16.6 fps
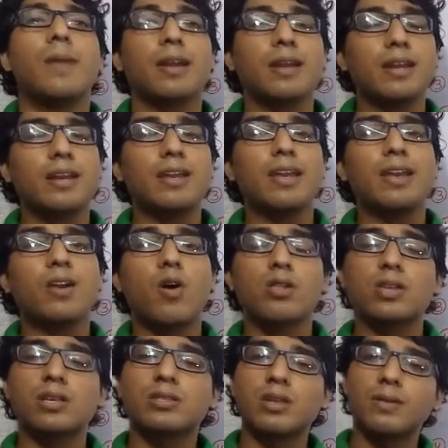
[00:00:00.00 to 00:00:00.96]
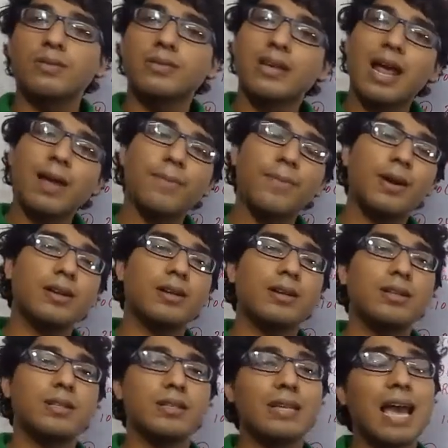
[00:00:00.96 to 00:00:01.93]
by clicking on the subscribe
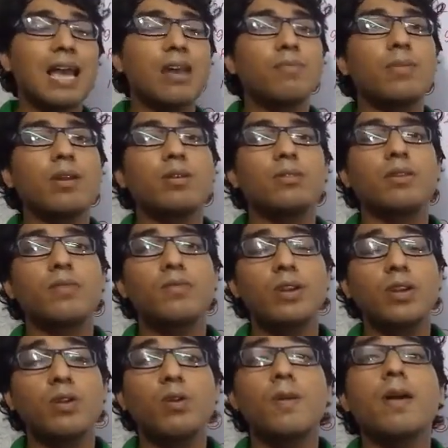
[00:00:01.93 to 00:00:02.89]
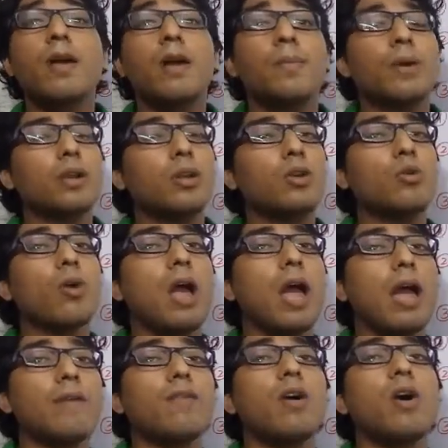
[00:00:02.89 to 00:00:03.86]
button down below the video. But you
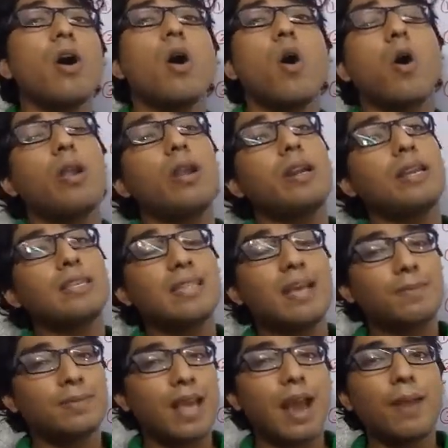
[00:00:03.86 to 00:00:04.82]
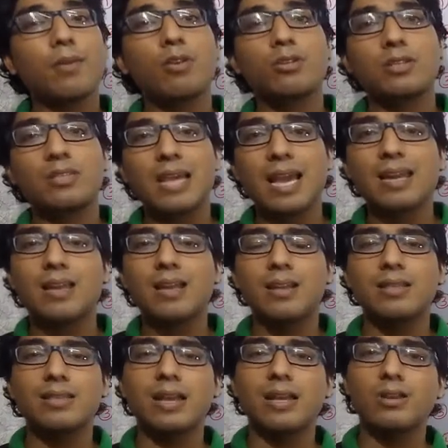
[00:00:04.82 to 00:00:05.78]
have already subscribed to the
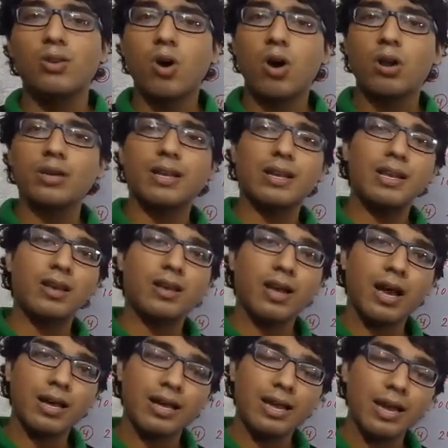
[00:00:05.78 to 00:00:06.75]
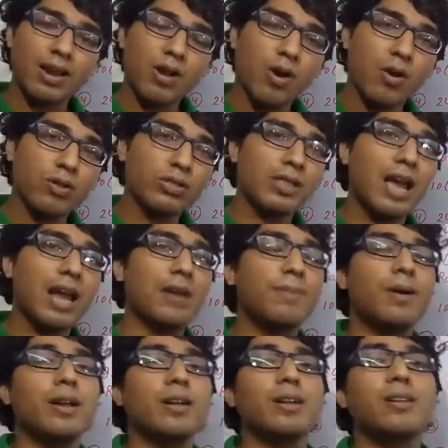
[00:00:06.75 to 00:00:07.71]
channel, then don't click again on
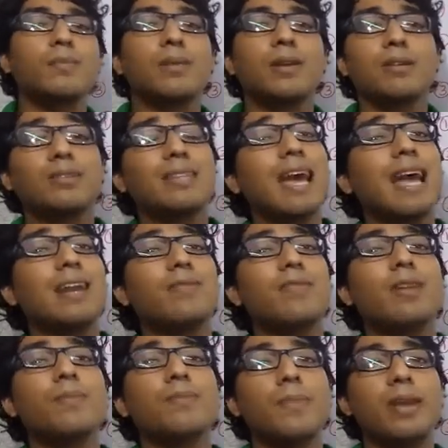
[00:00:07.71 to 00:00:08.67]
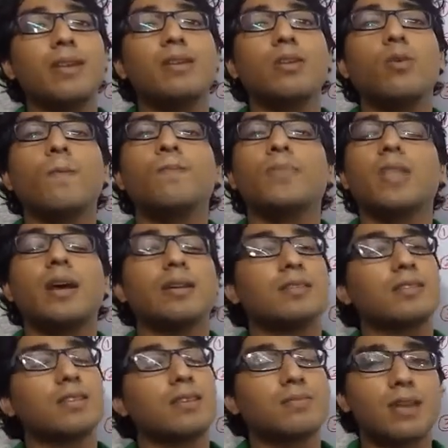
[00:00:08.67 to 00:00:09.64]
that button, because that will make you
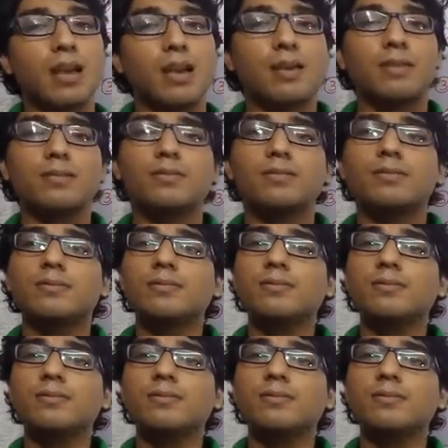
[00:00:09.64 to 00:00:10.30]
unsubscribe